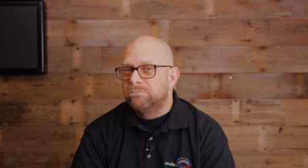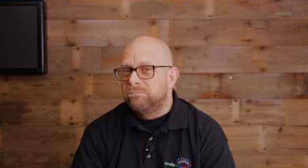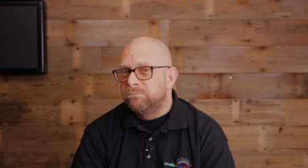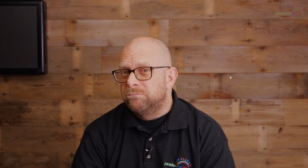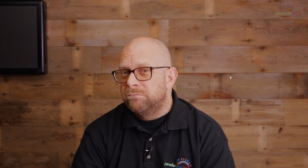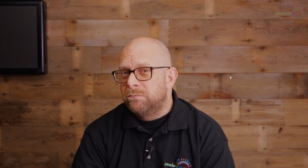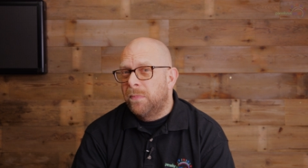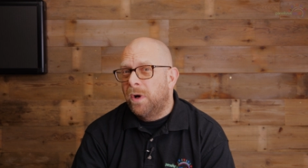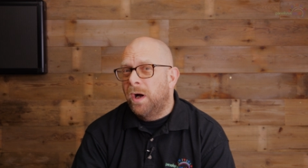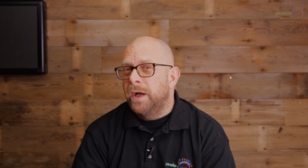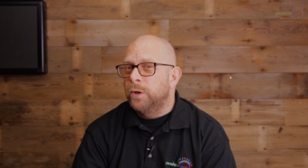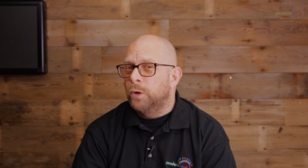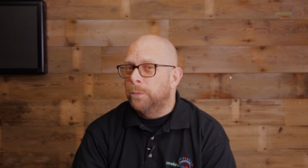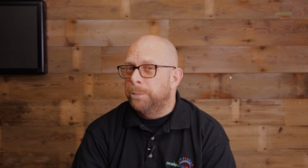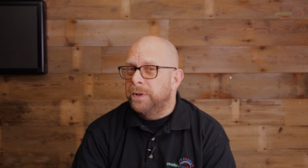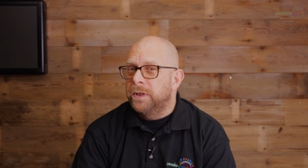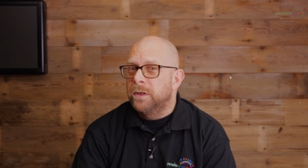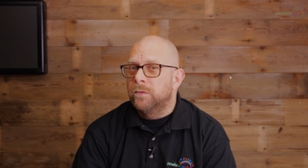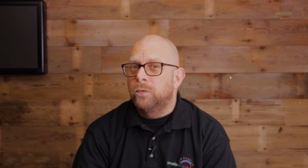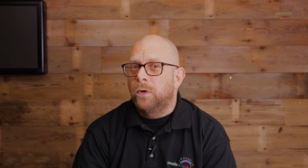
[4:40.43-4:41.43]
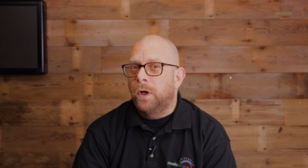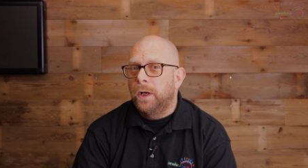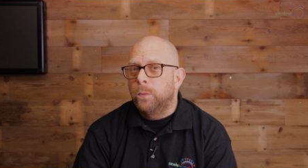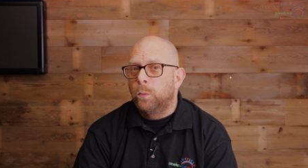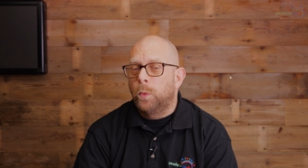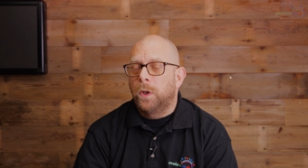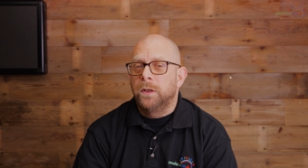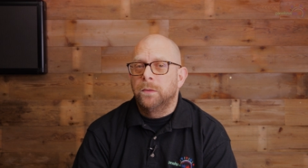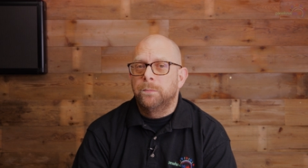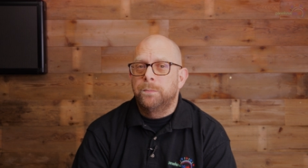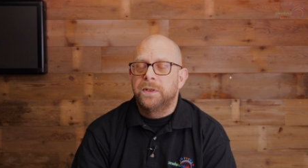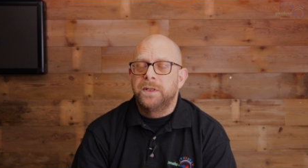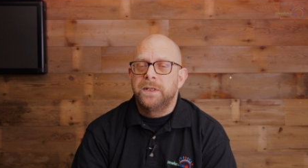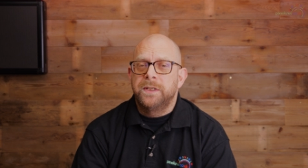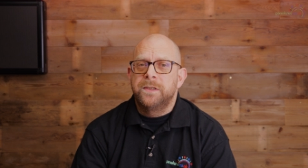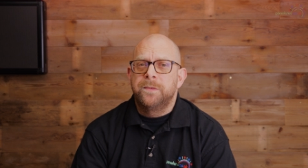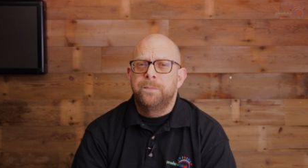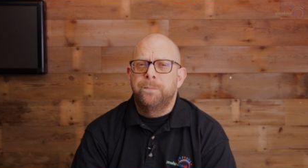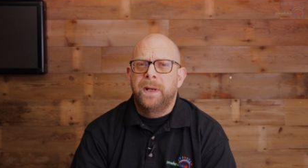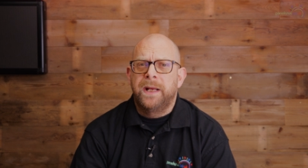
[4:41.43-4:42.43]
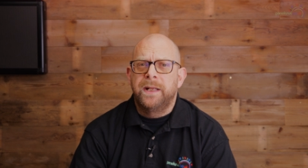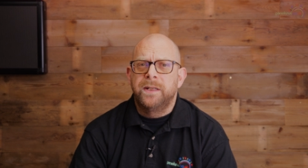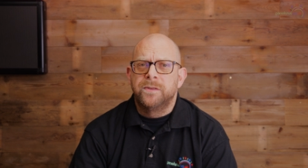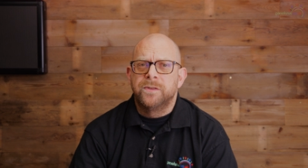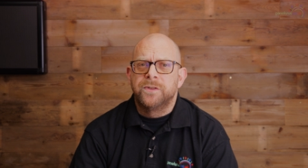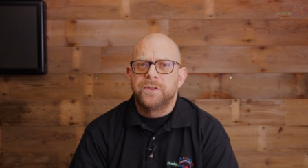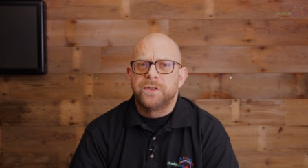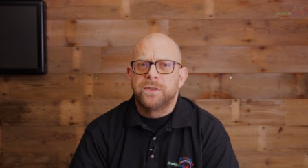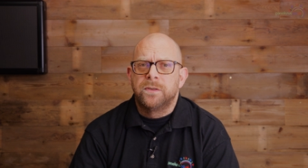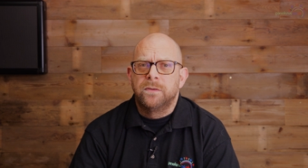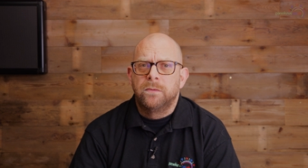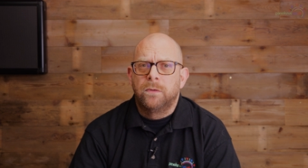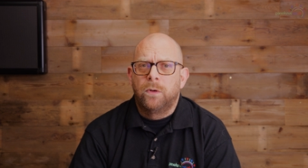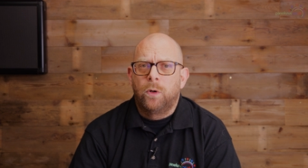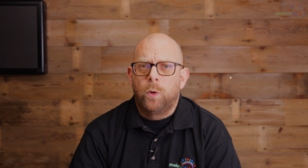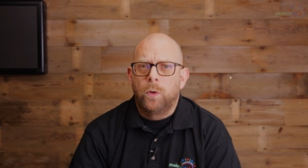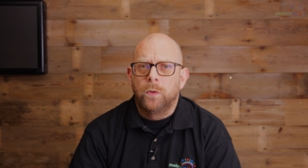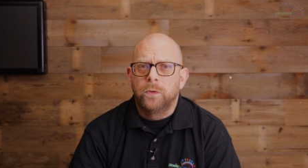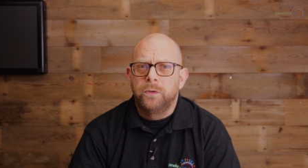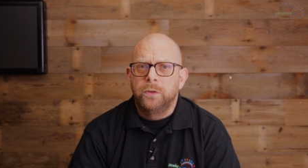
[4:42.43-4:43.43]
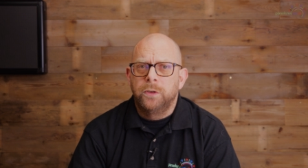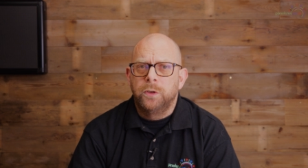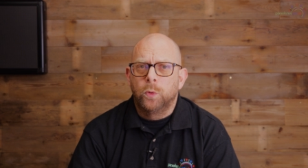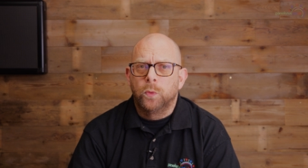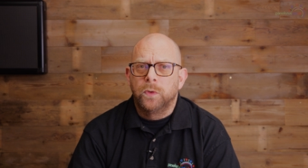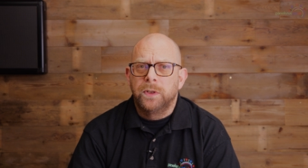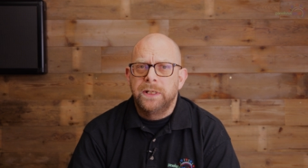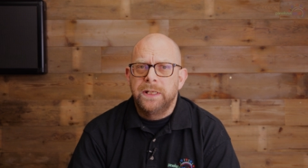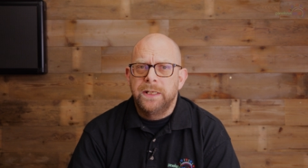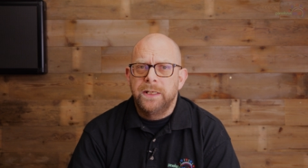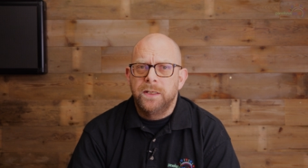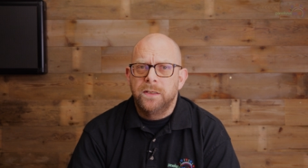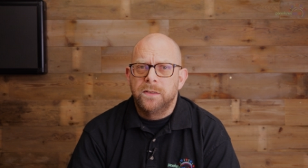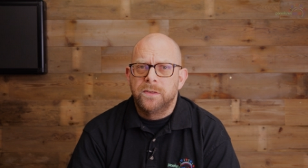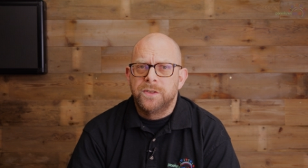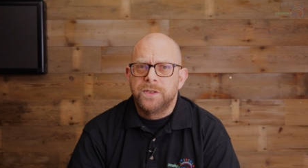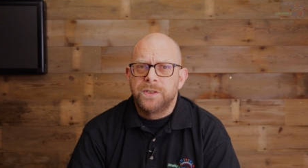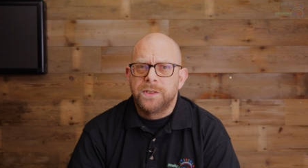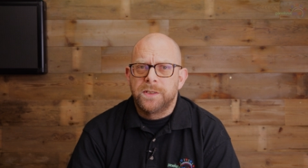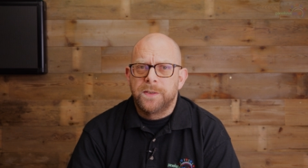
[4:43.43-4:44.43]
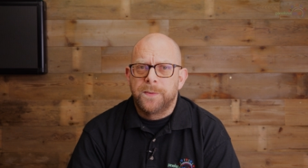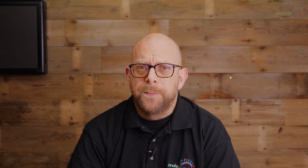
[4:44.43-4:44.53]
Might not be the right one, but it depends on your needs.